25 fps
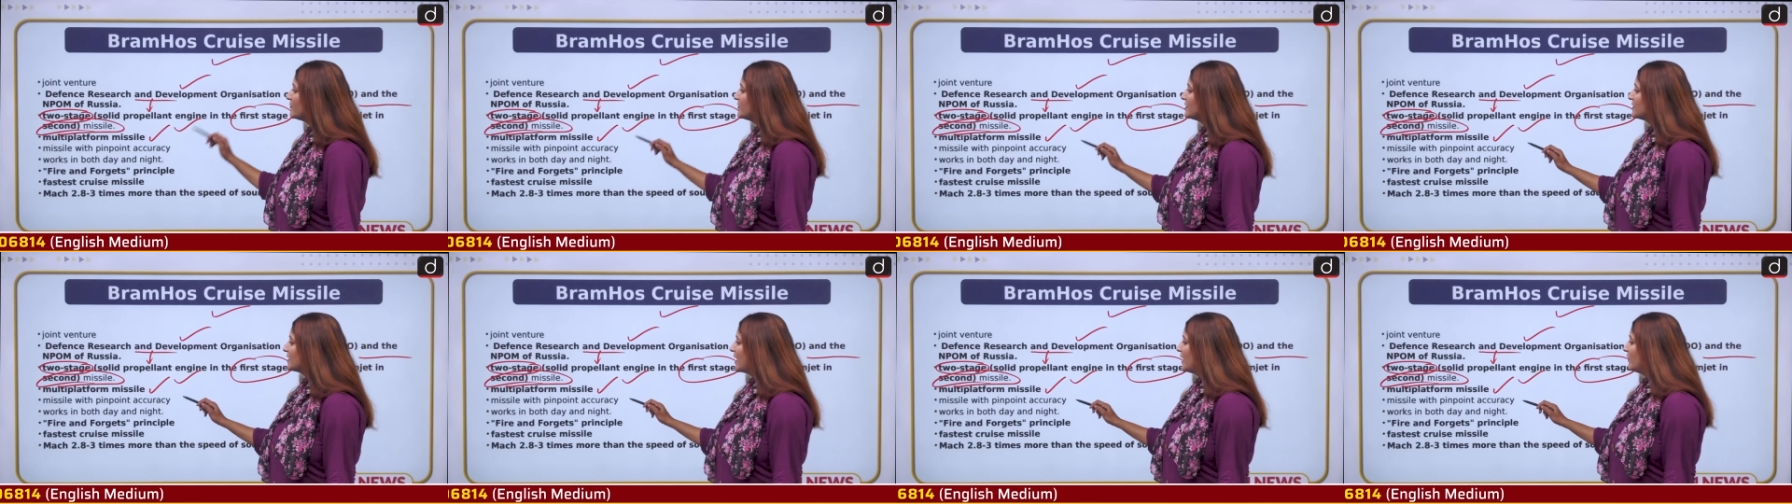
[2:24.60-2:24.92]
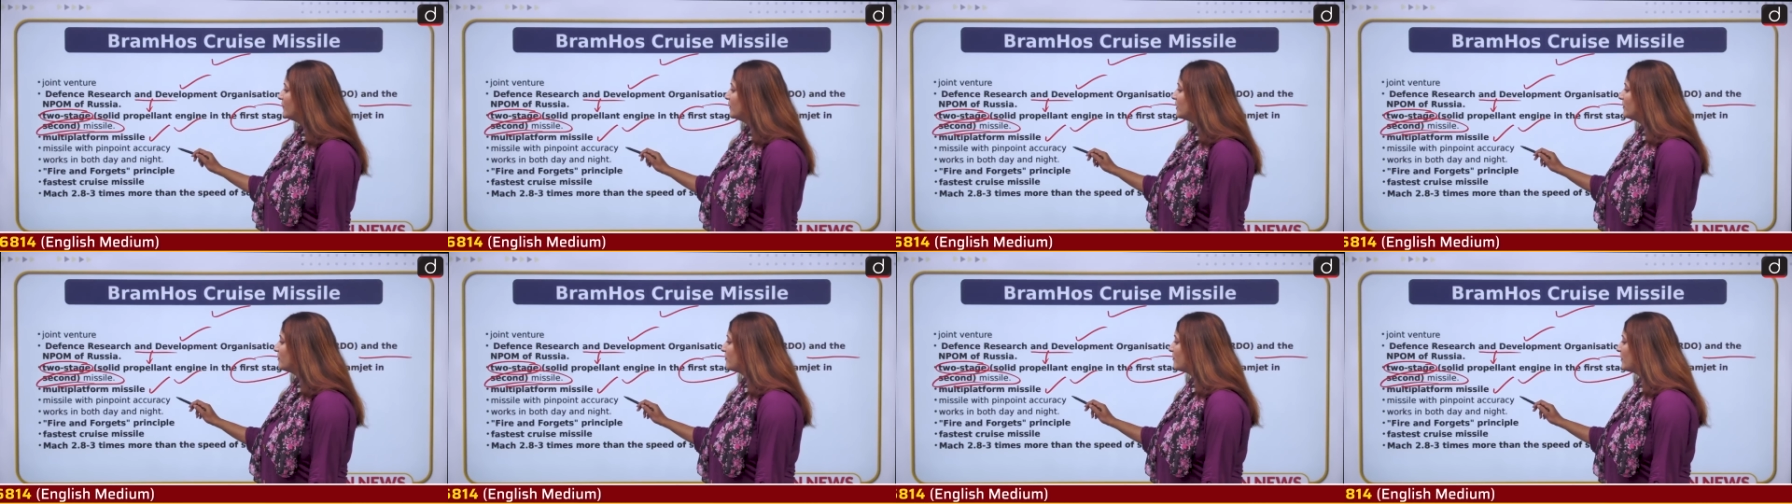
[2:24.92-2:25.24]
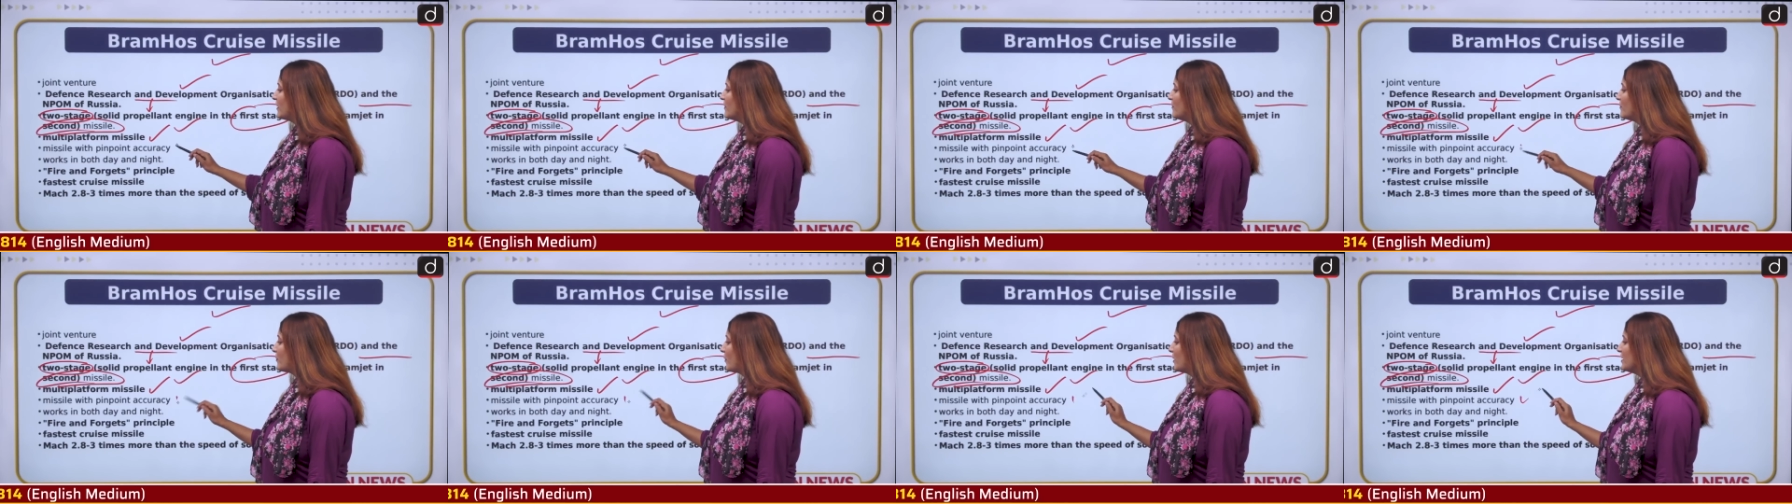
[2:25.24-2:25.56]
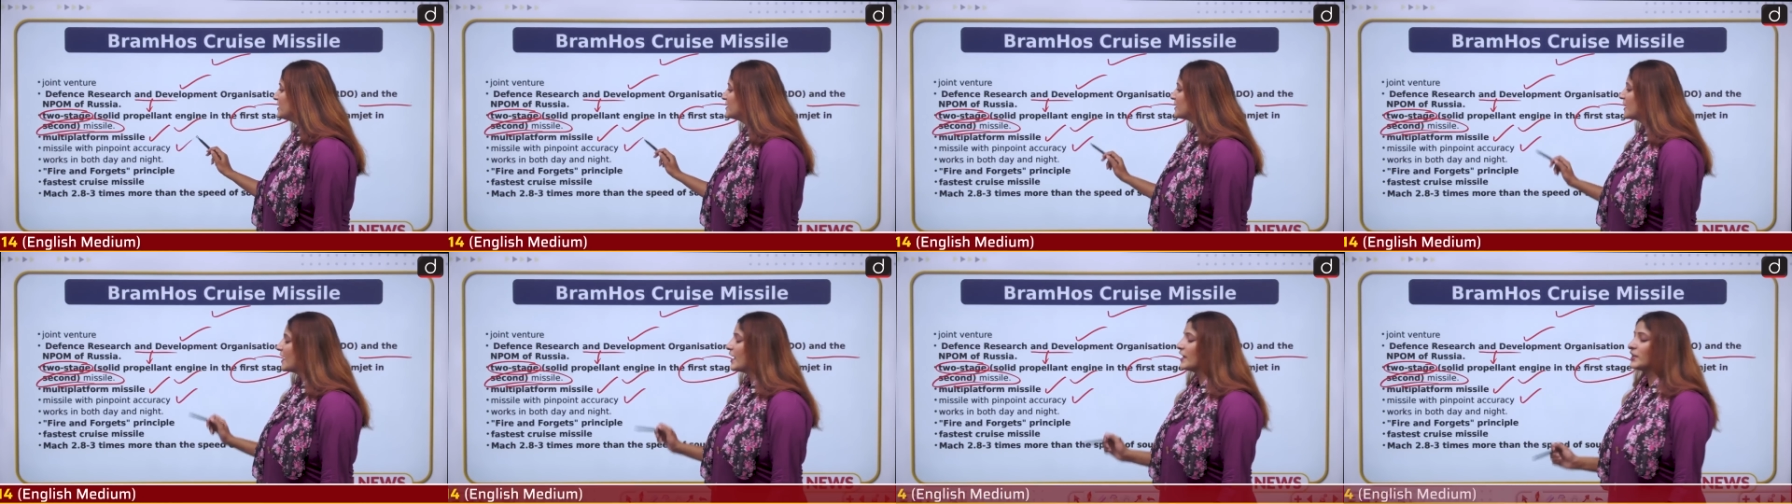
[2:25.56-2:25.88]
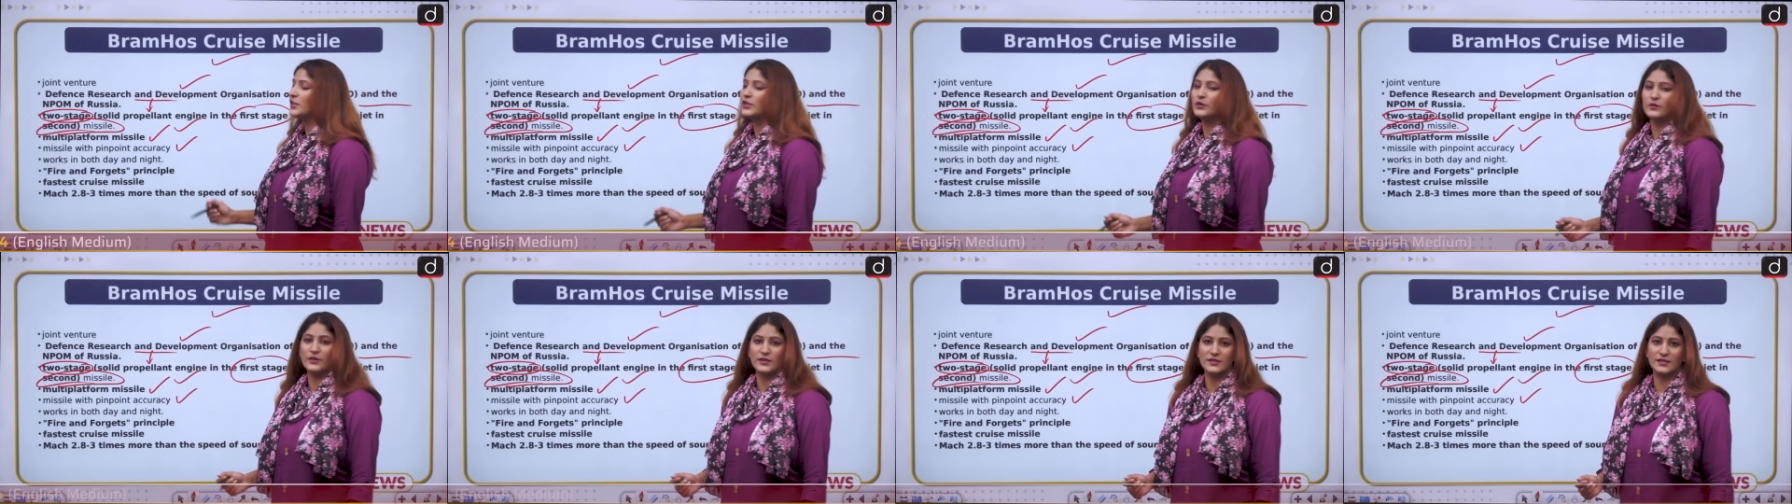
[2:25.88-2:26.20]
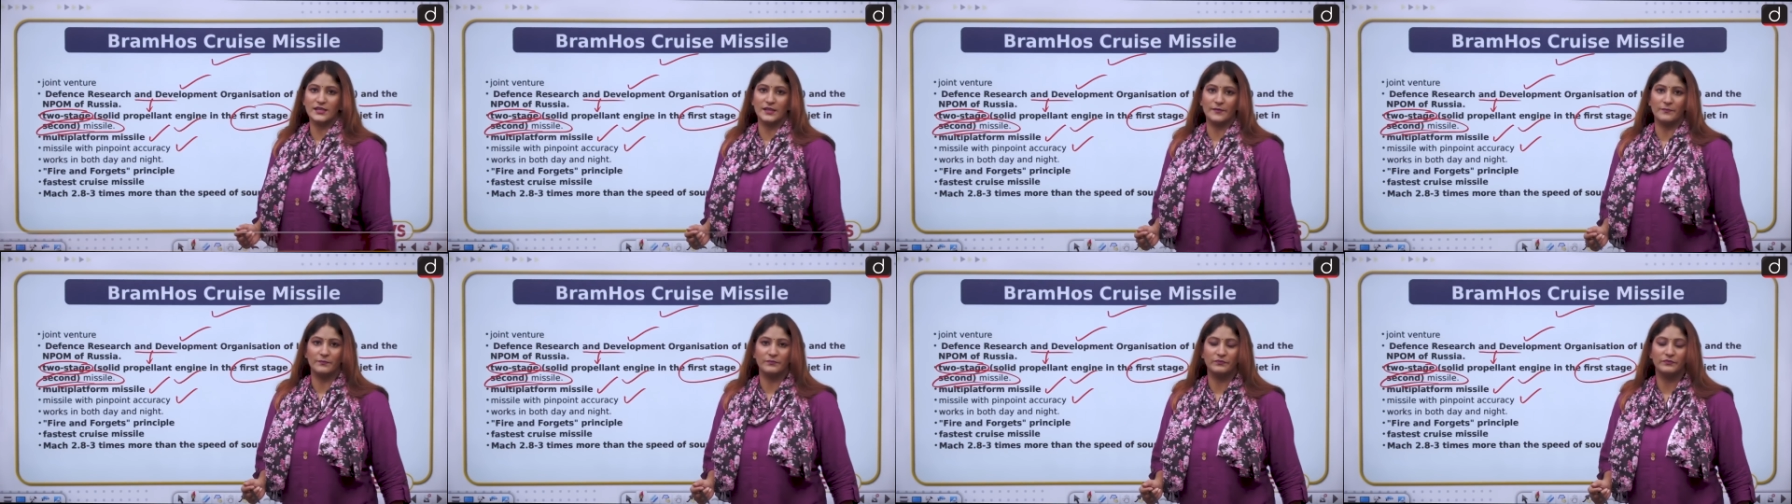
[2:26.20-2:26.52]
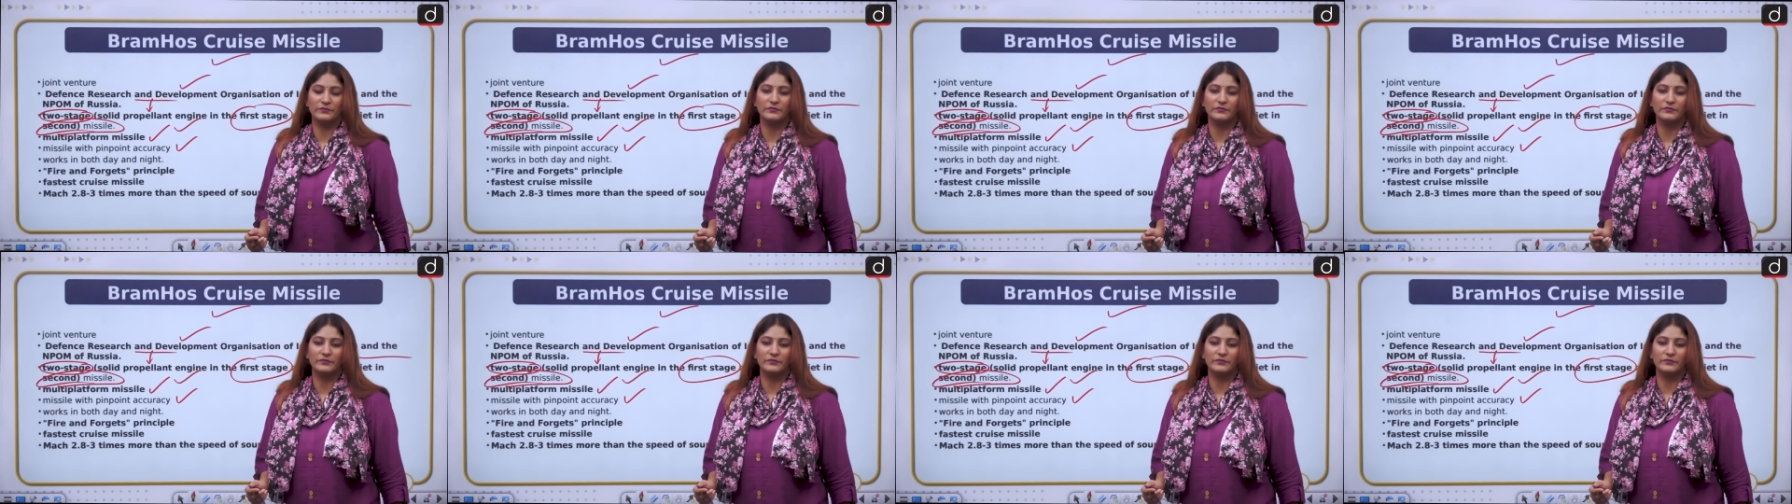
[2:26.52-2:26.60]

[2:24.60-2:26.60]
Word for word: missile with pinpoint accuracy.